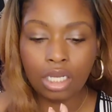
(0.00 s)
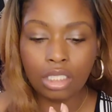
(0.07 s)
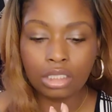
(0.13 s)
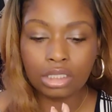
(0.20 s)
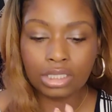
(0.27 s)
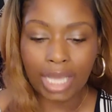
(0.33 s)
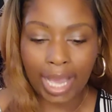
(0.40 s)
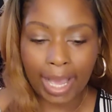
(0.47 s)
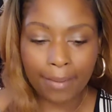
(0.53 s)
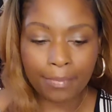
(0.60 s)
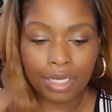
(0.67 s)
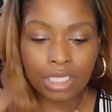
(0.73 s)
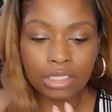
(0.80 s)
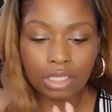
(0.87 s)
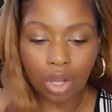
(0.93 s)
9
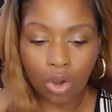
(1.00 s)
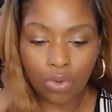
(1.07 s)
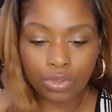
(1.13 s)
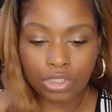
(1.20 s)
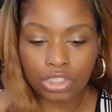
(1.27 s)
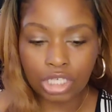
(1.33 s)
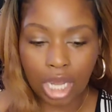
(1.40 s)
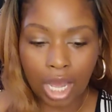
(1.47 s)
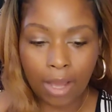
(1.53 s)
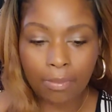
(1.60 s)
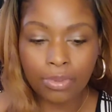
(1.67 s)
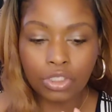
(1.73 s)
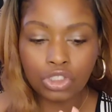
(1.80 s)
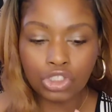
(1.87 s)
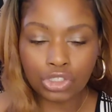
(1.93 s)
months on the job
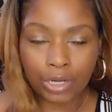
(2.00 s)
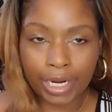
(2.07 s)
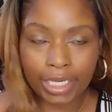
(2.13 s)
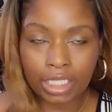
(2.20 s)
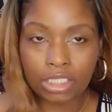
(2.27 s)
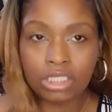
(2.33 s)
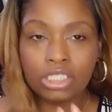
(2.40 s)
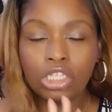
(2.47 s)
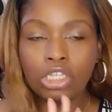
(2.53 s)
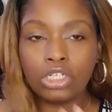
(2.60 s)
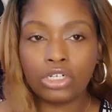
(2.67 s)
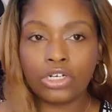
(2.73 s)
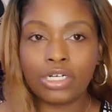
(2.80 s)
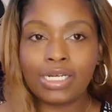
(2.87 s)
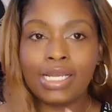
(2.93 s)
training to
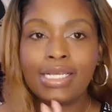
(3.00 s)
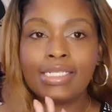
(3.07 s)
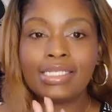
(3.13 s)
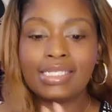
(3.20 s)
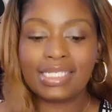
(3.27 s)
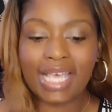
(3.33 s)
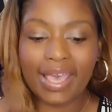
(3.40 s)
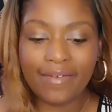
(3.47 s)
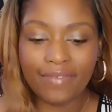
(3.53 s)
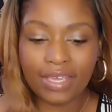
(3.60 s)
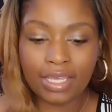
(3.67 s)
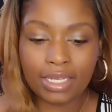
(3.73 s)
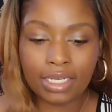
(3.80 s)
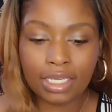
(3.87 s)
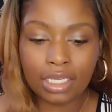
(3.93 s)
learn
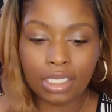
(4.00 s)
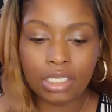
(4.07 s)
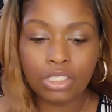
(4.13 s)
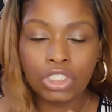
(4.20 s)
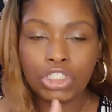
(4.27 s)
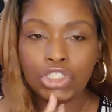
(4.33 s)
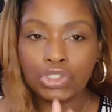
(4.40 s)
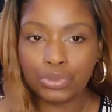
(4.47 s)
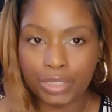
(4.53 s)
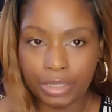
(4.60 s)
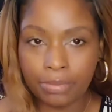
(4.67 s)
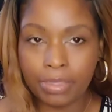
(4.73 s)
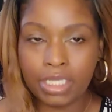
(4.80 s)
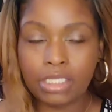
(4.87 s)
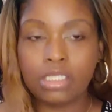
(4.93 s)
7
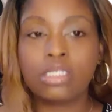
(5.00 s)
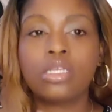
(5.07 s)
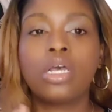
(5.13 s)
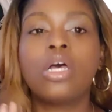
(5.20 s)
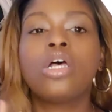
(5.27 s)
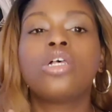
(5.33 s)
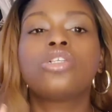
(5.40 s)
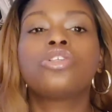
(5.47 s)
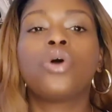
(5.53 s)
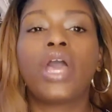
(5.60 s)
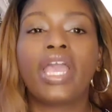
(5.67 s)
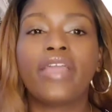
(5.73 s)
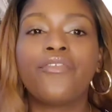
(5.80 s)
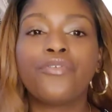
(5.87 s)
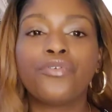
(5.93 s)
treatments. So
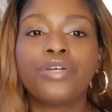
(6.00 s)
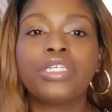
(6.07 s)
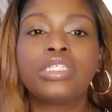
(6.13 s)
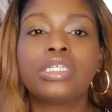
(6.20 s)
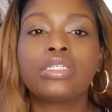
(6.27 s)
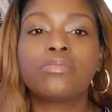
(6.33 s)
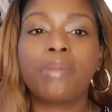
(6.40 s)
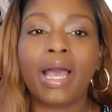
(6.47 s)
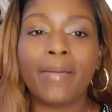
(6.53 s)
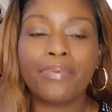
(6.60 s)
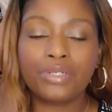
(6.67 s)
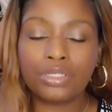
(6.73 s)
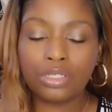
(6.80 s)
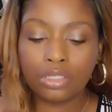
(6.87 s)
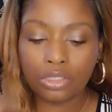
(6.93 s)
apheresis, my
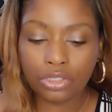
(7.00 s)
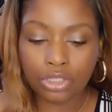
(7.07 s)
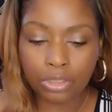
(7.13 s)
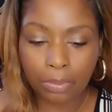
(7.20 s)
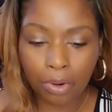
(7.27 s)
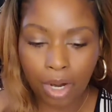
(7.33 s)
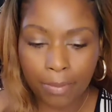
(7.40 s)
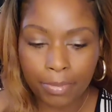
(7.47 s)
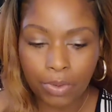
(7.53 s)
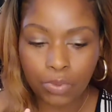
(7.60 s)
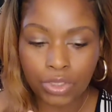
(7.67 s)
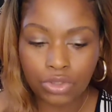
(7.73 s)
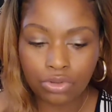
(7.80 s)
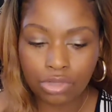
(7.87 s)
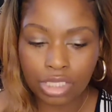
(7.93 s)
particular department, we
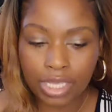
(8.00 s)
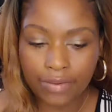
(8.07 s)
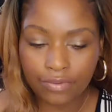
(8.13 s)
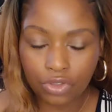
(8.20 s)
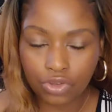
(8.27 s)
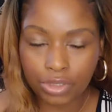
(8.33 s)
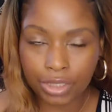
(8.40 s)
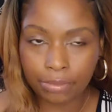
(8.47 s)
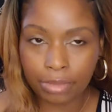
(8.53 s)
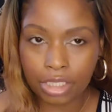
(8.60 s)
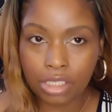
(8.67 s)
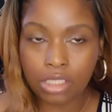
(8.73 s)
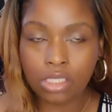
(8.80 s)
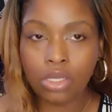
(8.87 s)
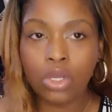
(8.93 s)
do 7
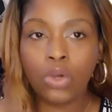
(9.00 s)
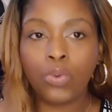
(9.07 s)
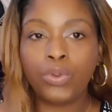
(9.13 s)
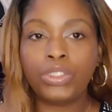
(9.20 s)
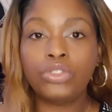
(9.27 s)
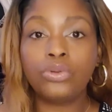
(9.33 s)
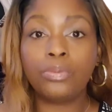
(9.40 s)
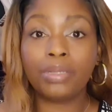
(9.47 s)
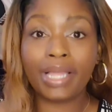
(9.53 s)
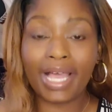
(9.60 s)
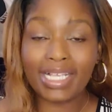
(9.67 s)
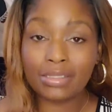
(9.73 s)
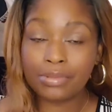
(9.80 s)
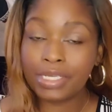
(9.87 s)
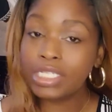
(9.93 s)
treatments. We do
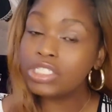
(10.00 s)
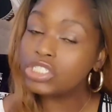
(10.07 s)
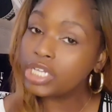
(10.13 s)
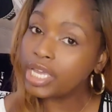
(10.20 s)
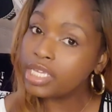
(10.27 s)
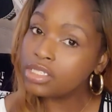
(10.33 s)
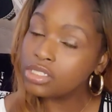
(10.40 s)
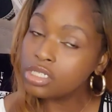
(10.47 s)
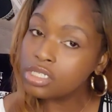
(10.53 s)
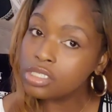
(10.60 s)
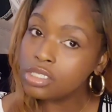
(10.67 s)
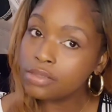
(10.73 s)
plasma exchanges.